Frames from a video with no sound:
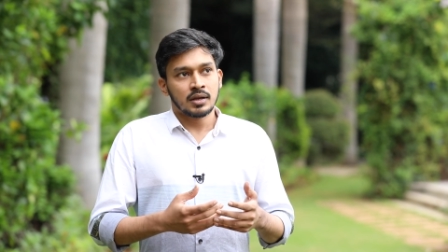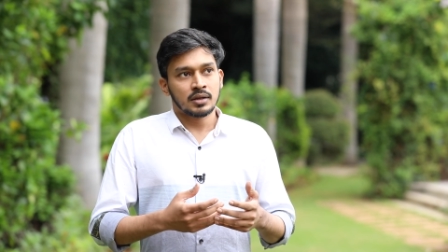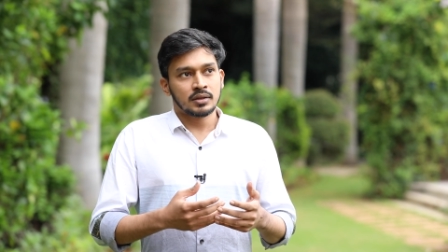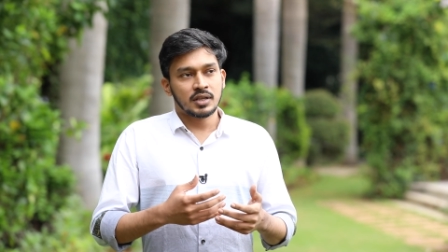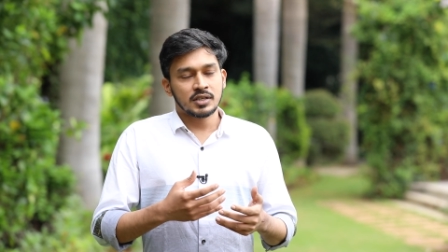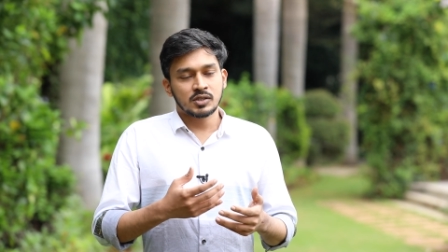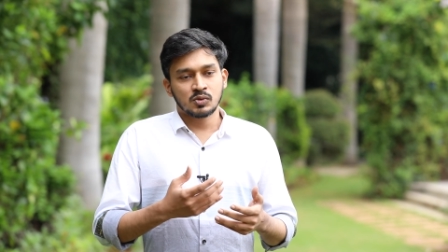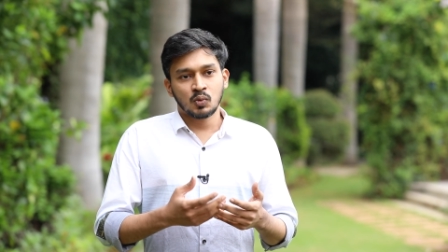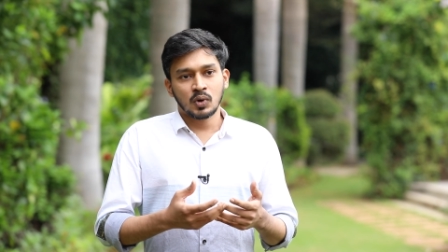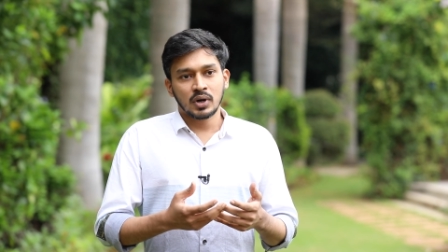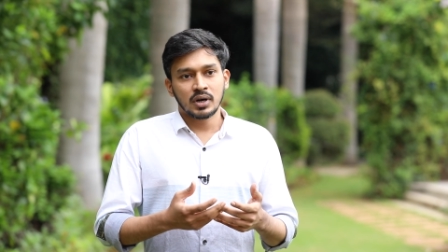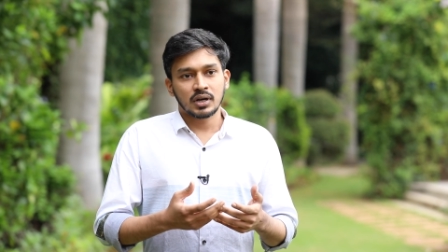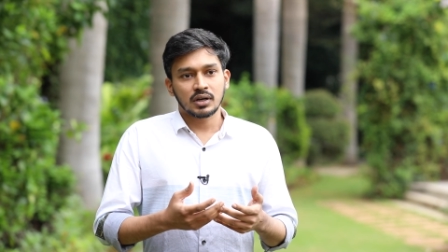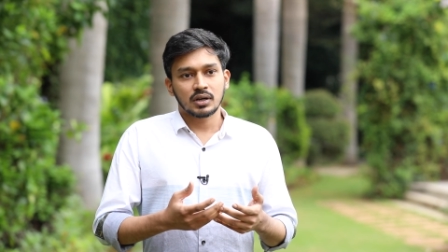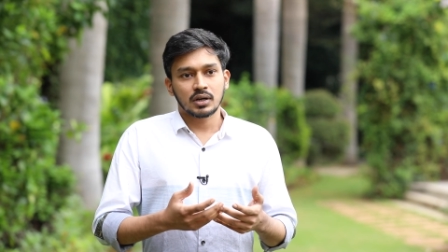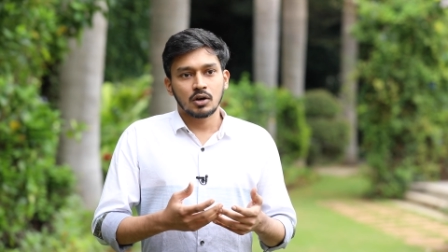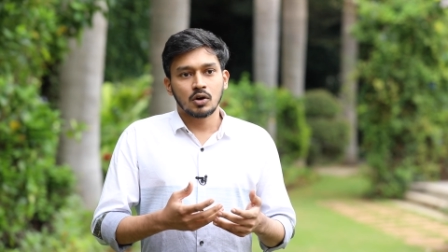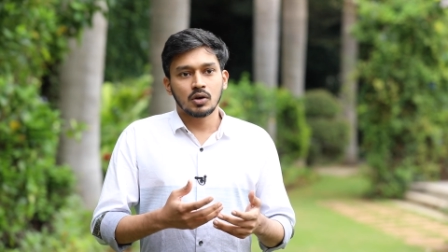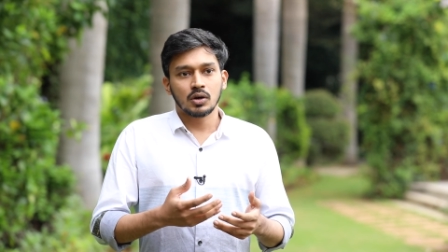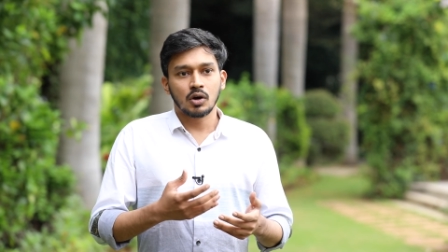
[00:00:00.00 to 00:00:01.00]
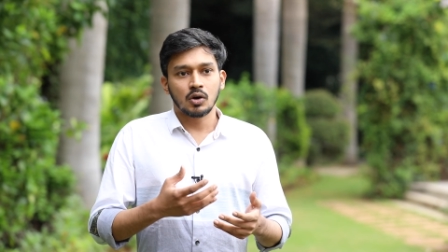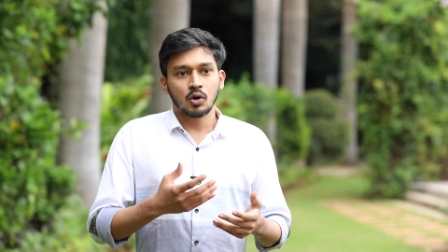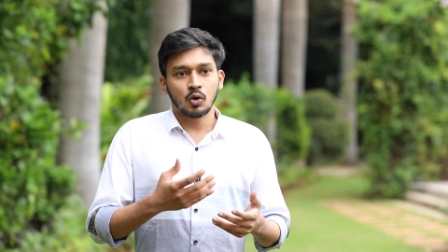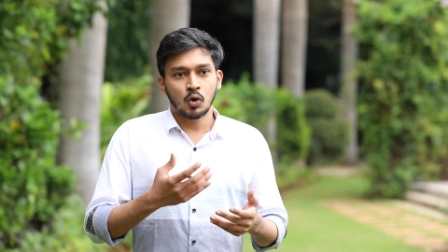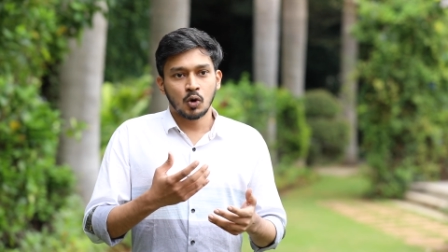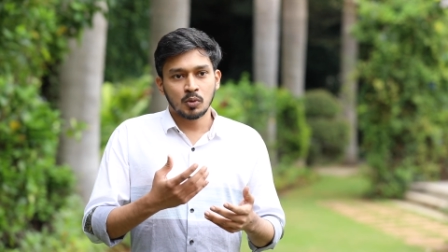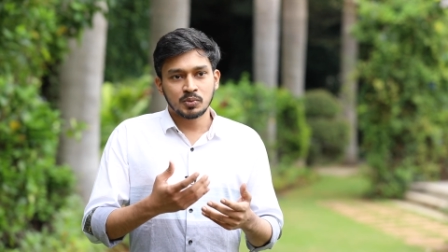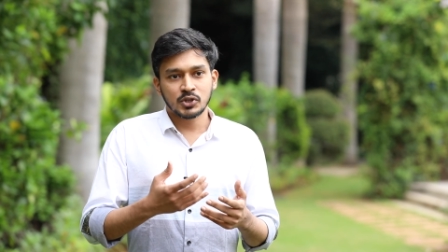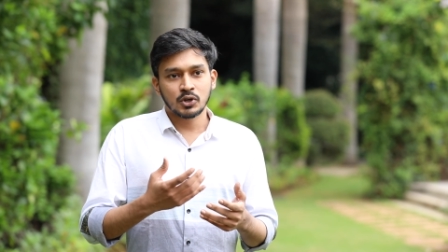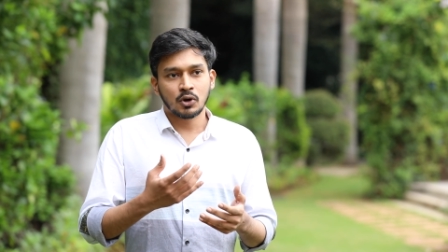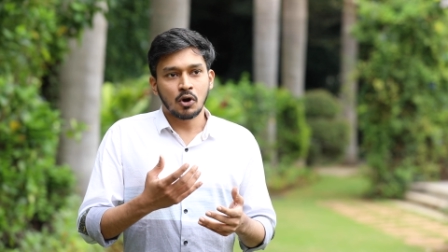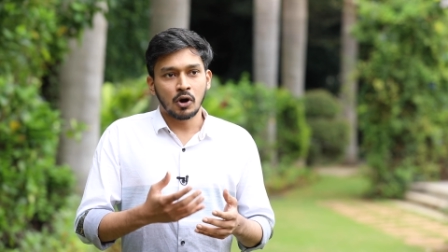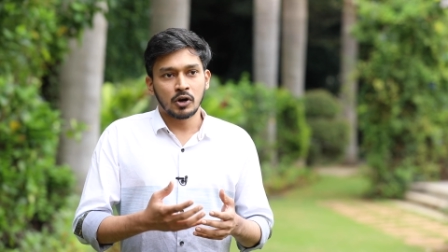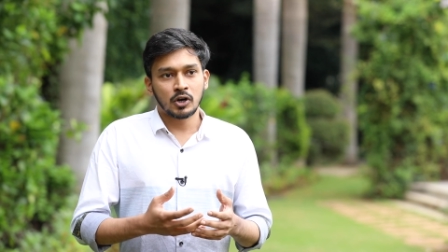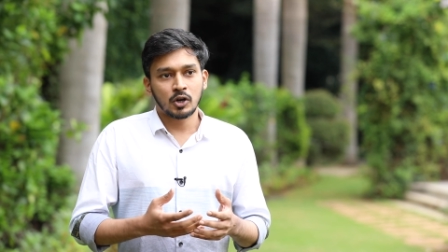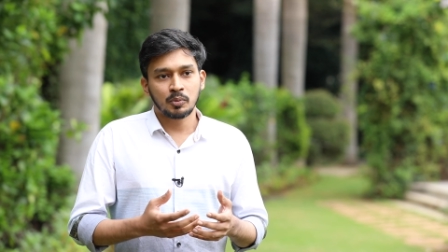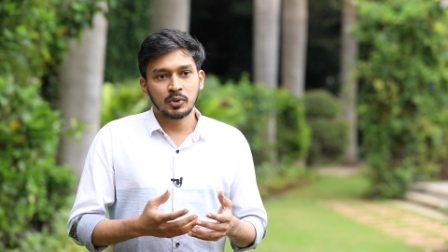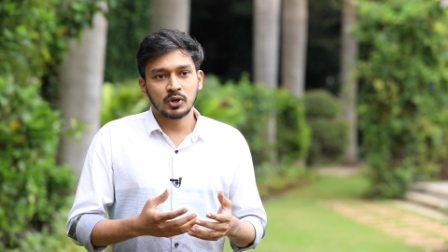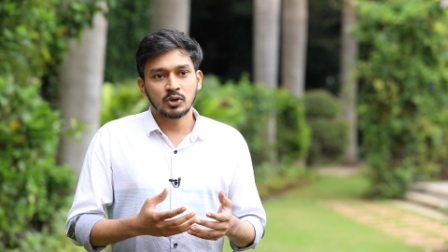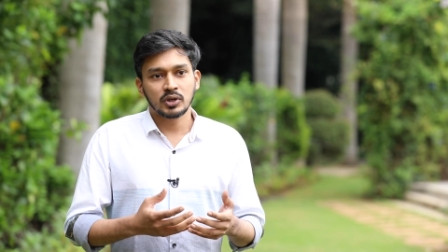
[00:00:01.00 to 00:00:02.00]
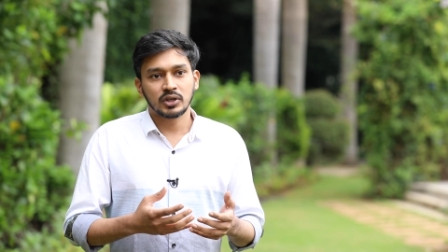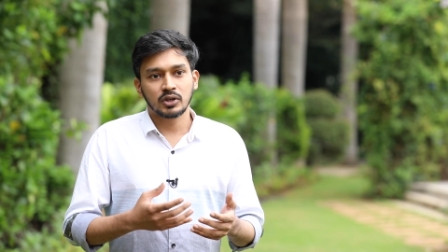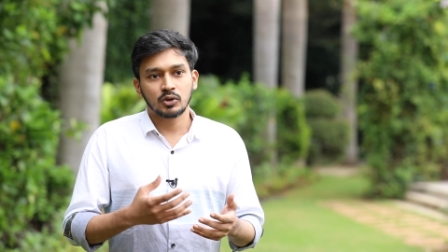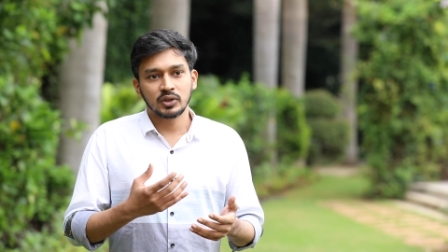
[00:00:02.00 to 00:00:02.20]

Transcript: This work hopes to contribute